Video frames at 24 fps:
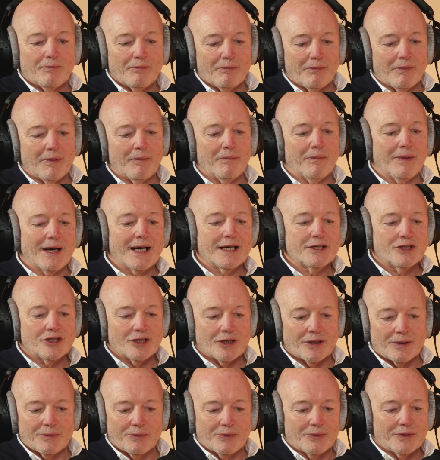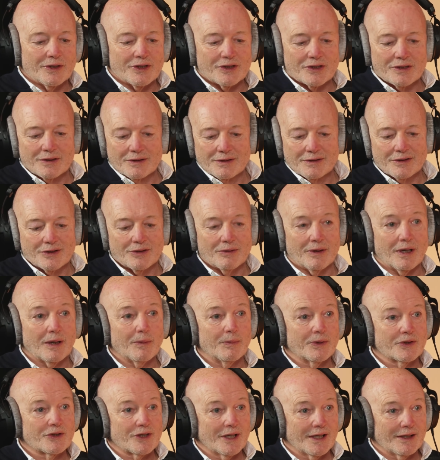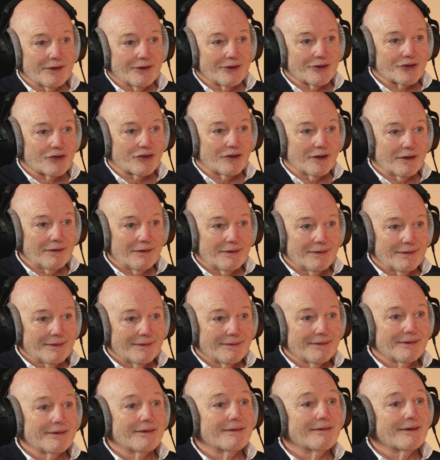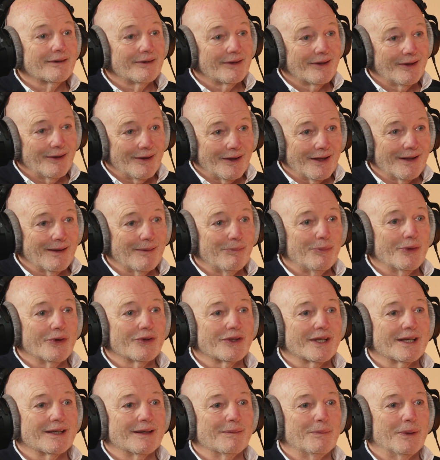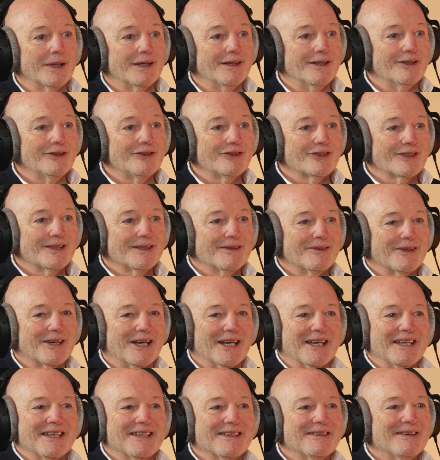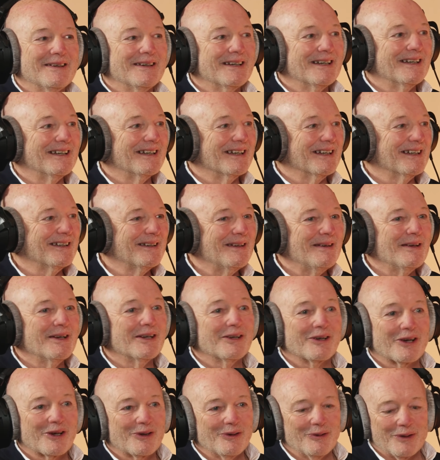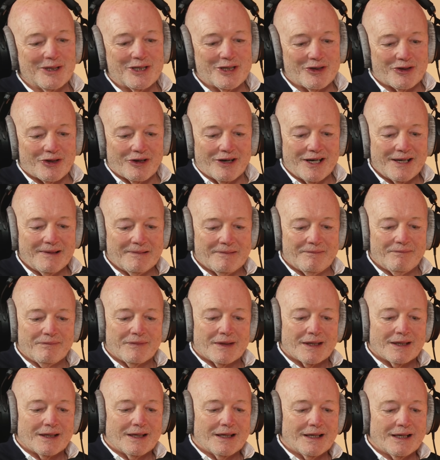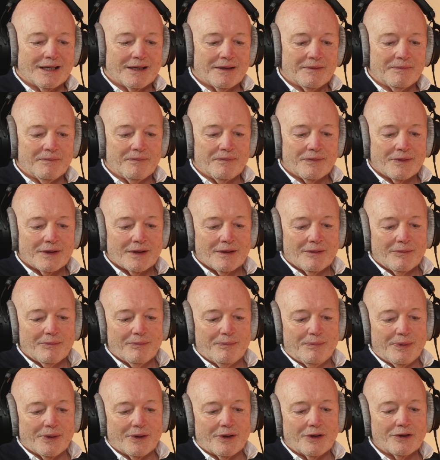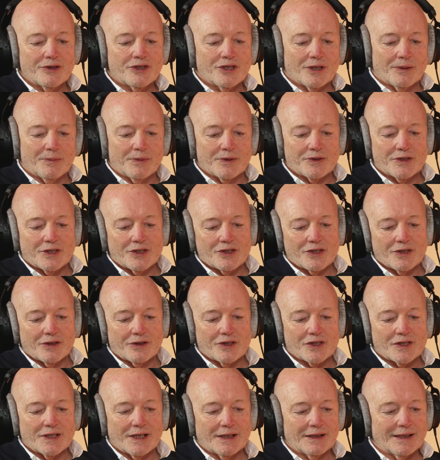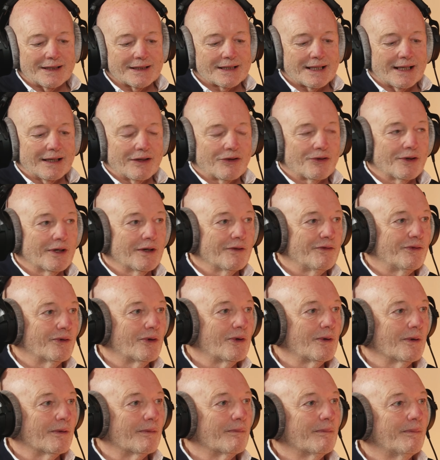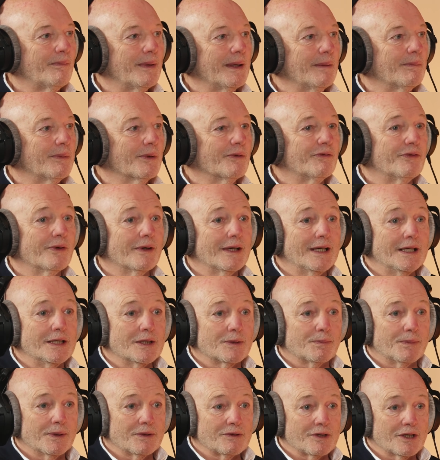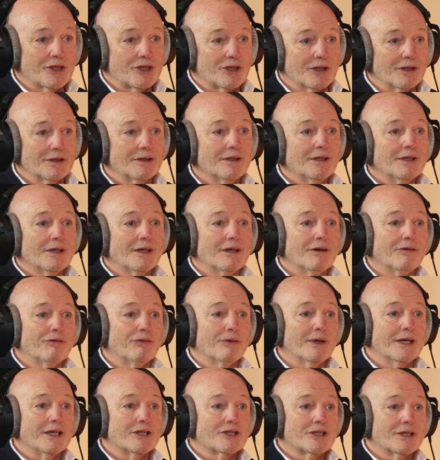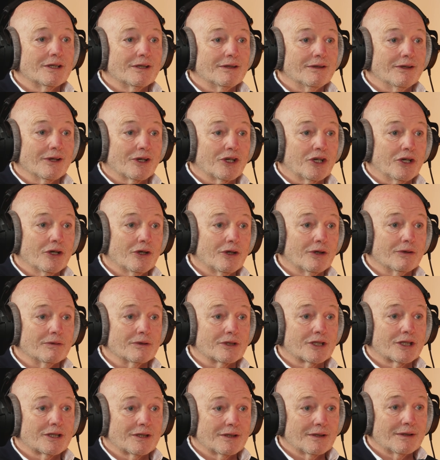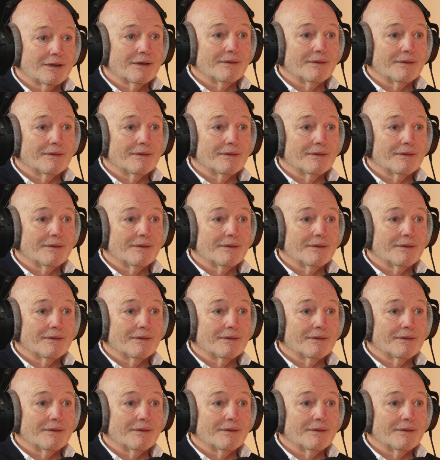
my job was to arbitrate those two. They both had opinions, right? Which is great. But our job was to sort of say, let's get 3 or 4 people for each position, of which the coach